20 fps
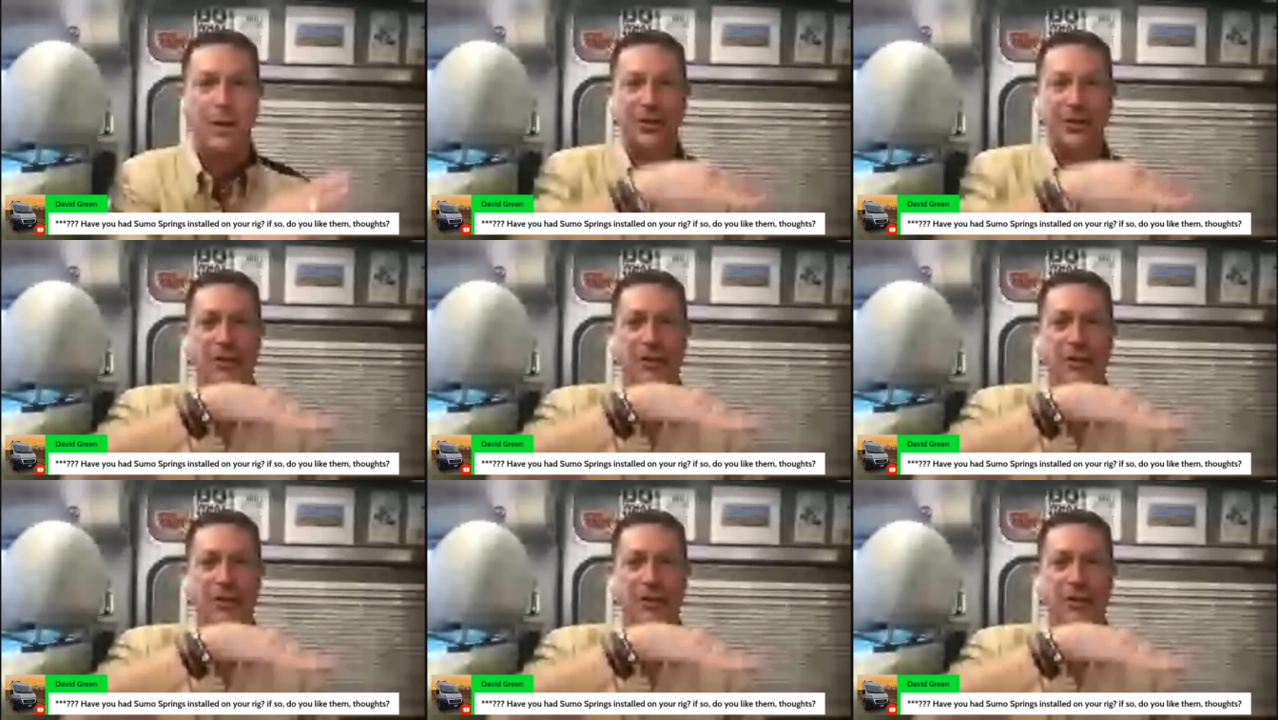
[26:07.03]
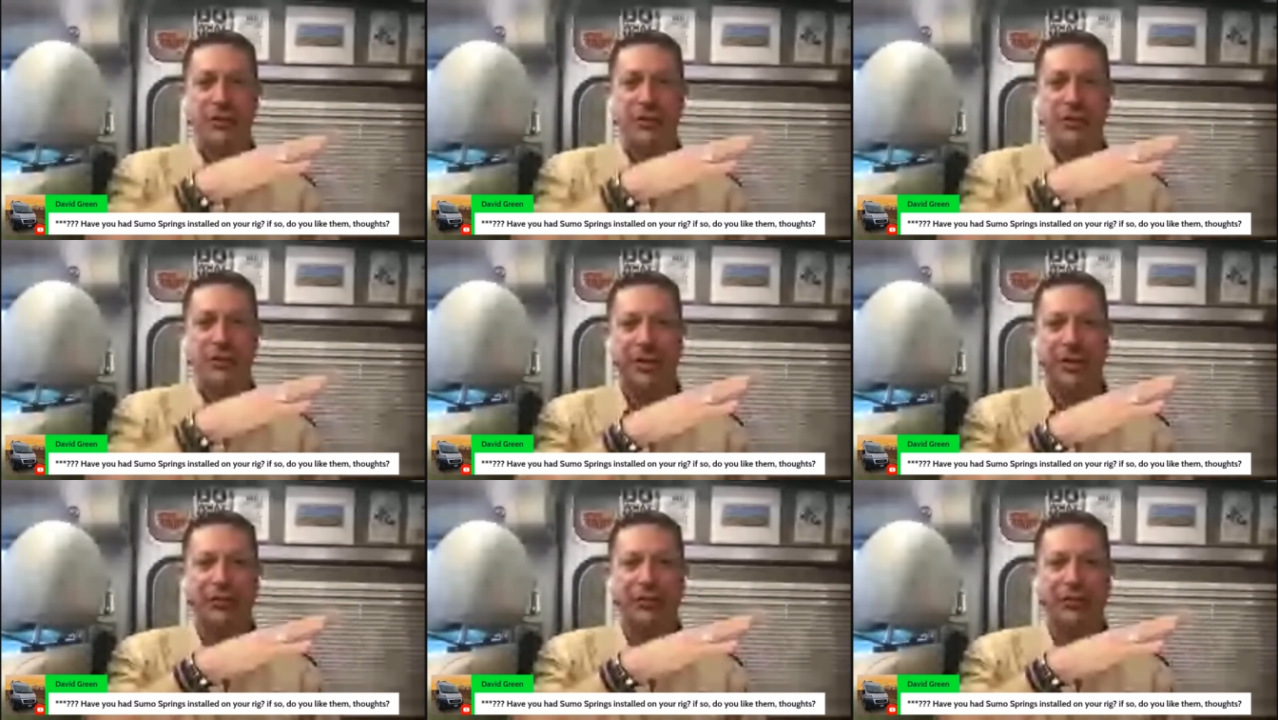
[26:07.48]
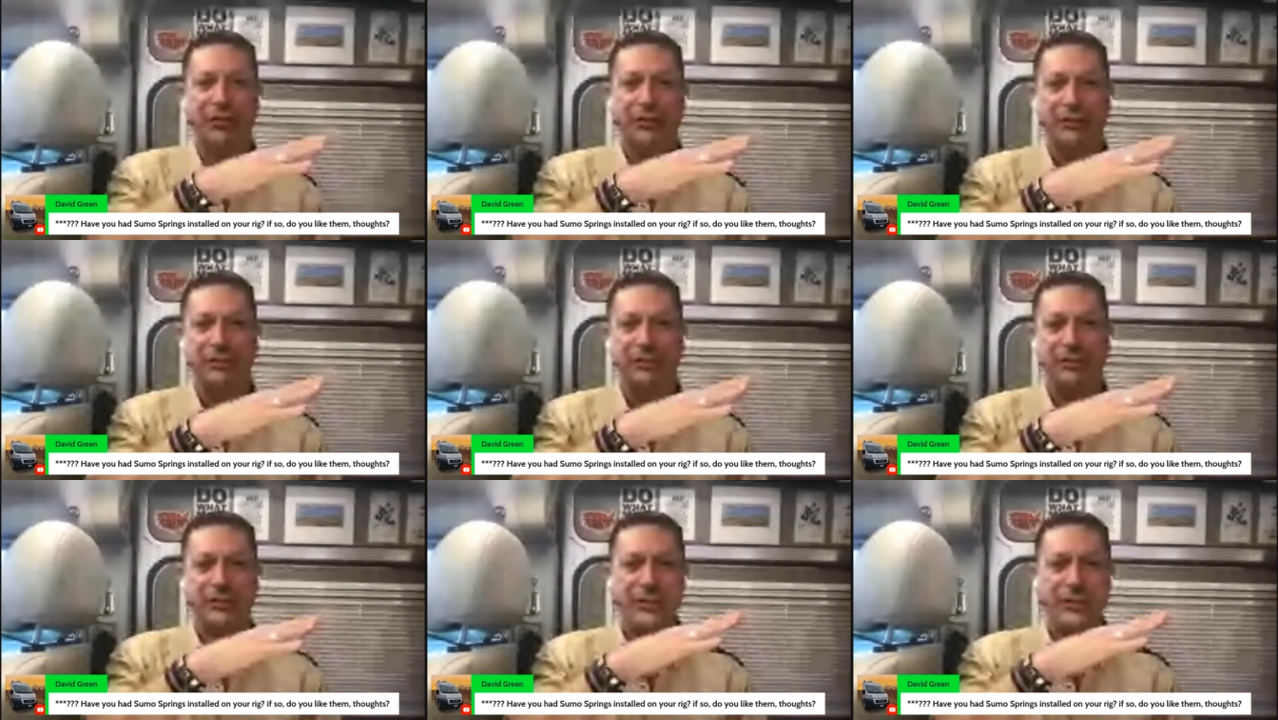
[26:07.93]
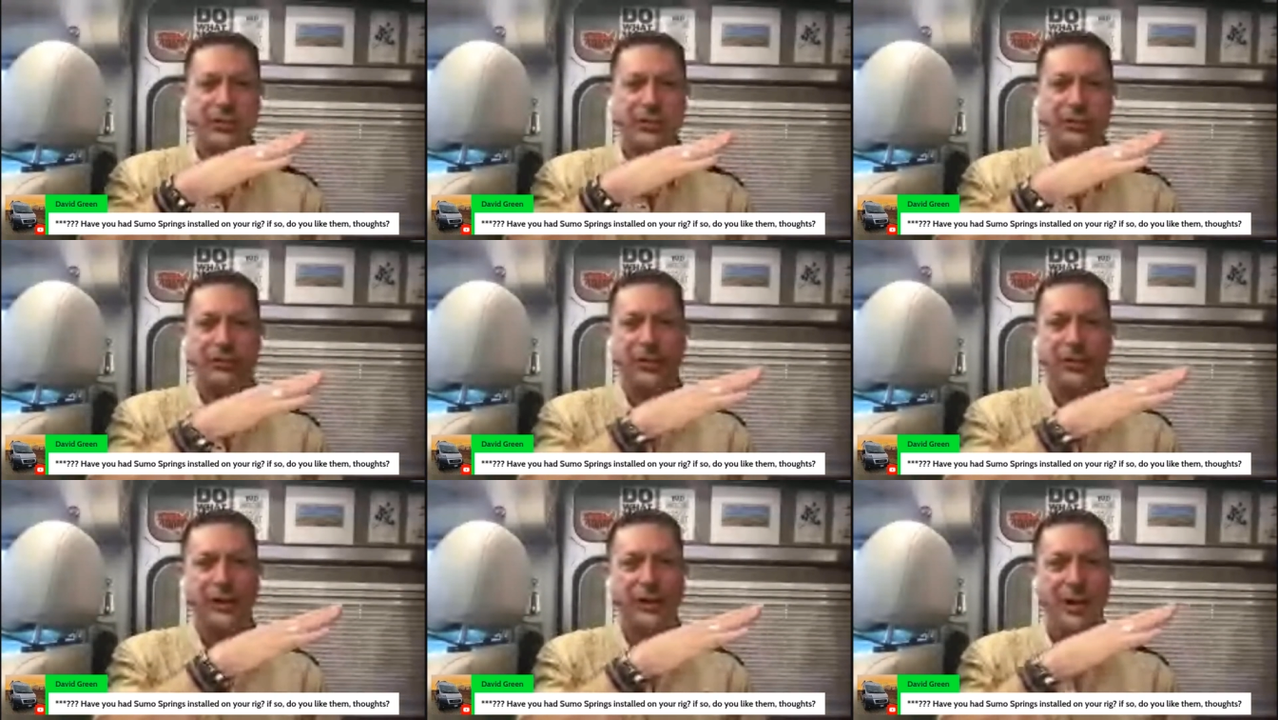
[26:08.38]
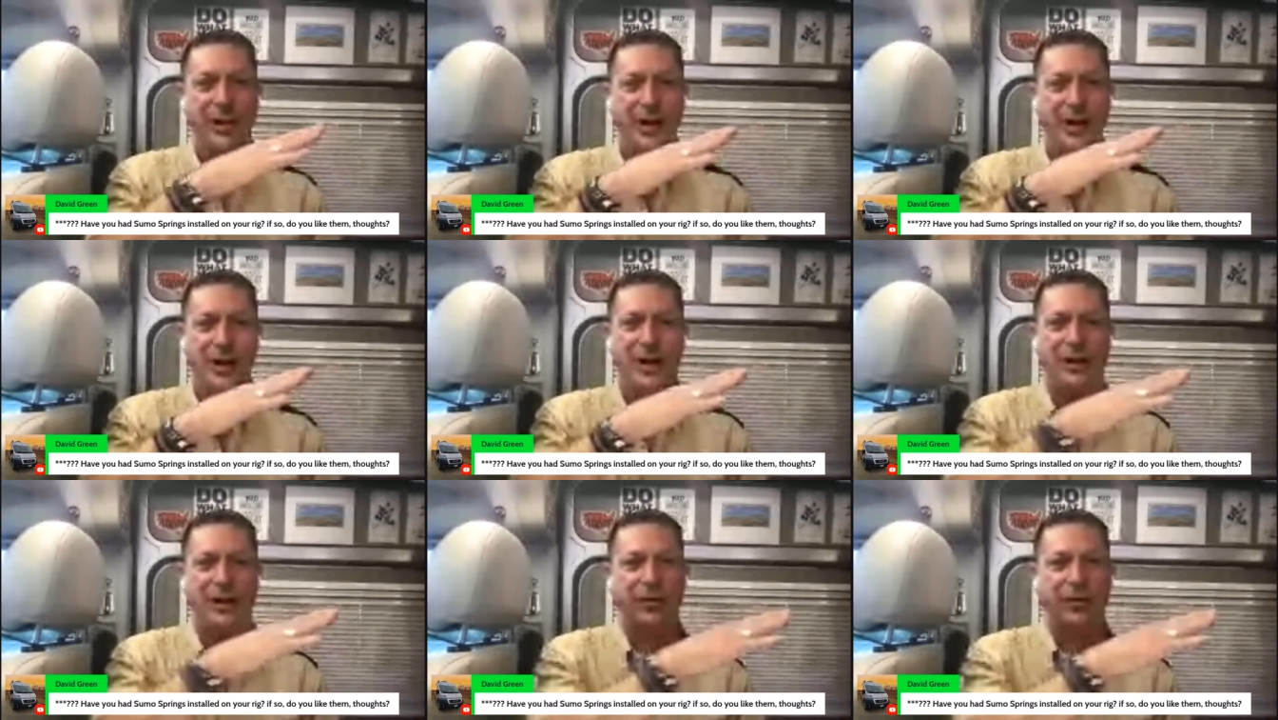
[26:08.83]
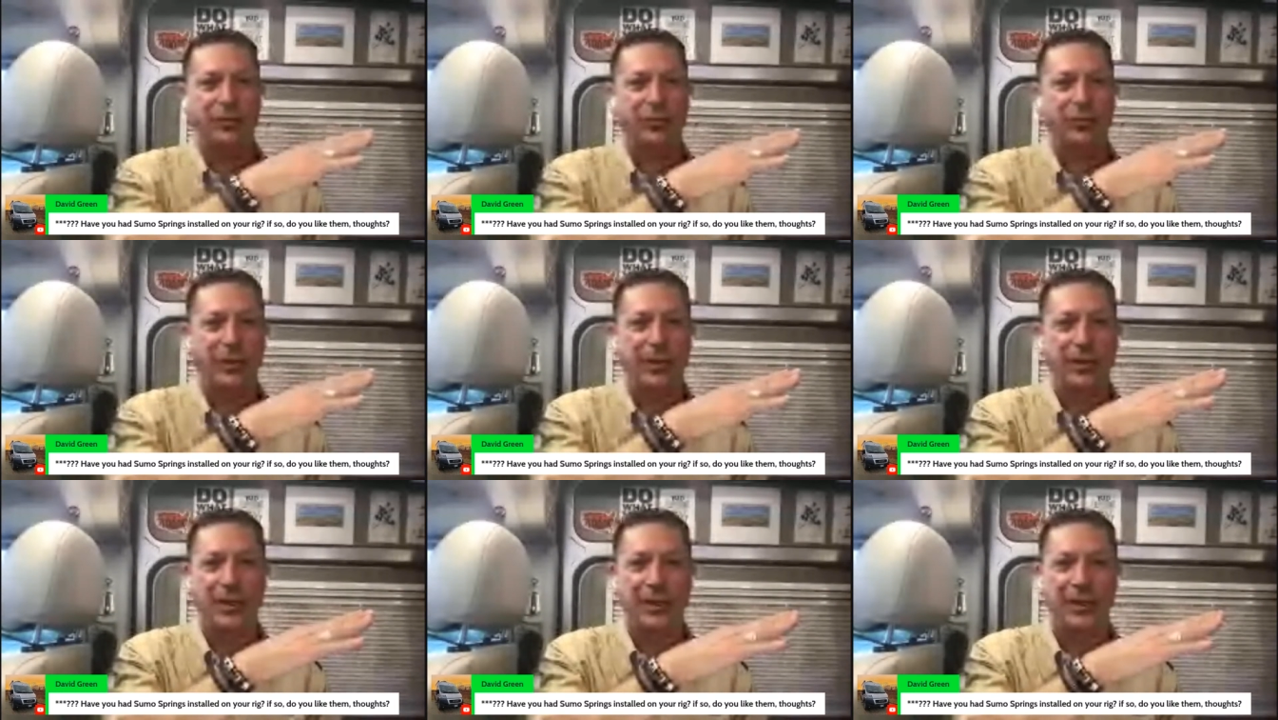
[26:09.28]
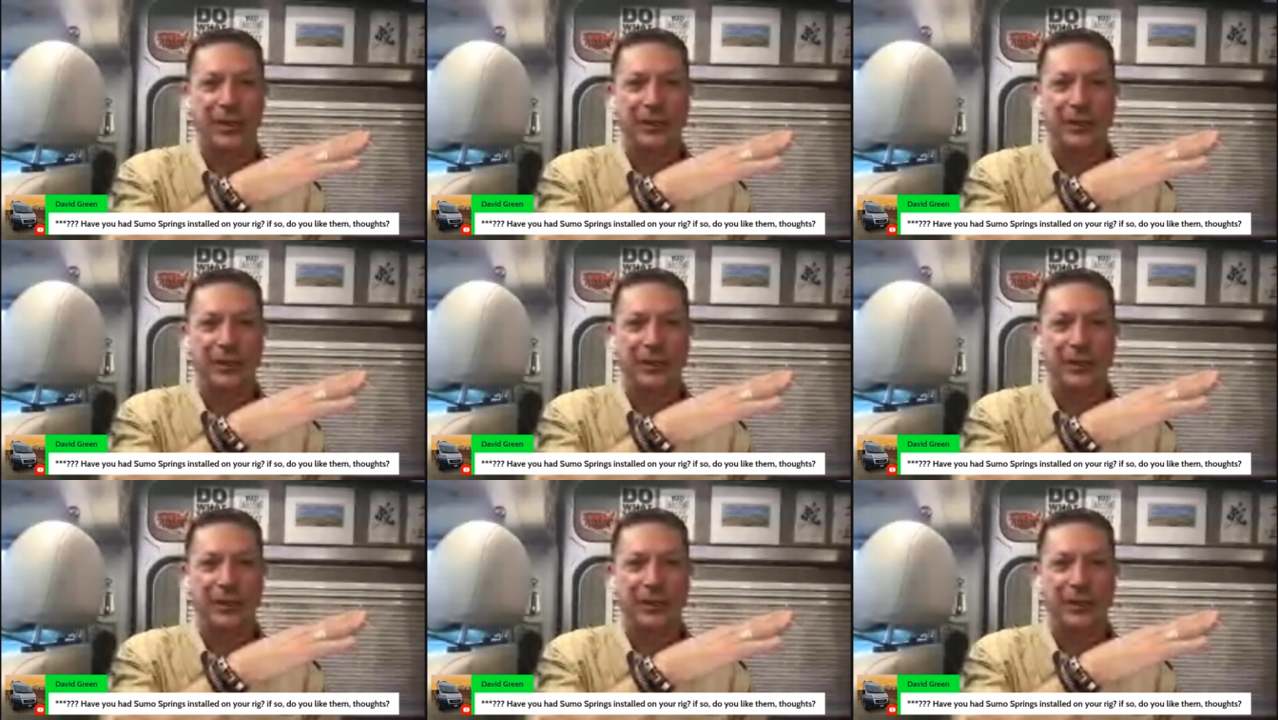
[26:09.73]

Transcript: So the van was kind of, you know, riding high on the front.